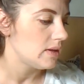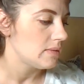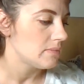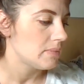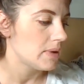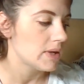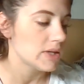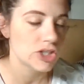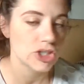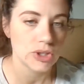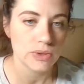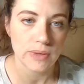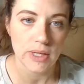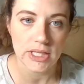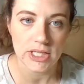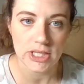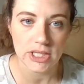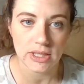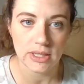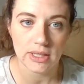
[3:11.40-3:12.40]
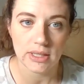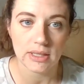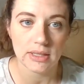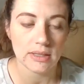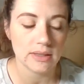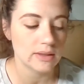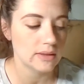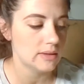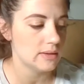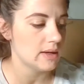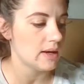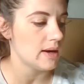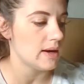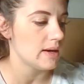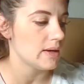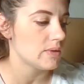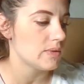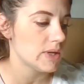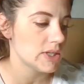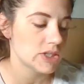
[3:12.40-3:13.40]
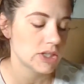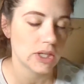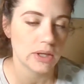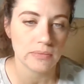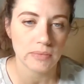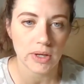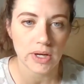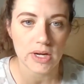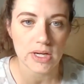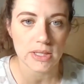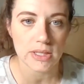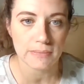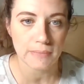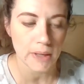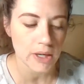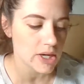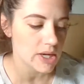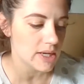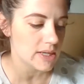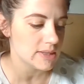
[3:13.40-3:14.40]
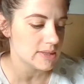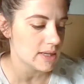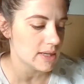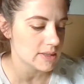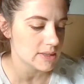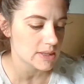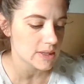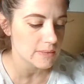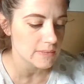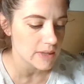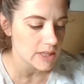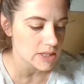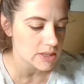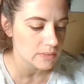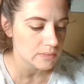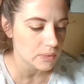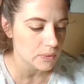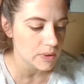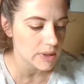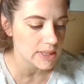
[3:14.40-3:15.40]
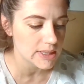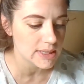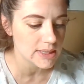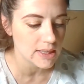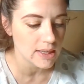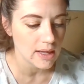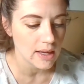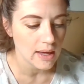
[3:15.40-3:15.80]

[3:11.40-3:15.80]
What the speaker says: punctuation, question marks, periods, exclamation points,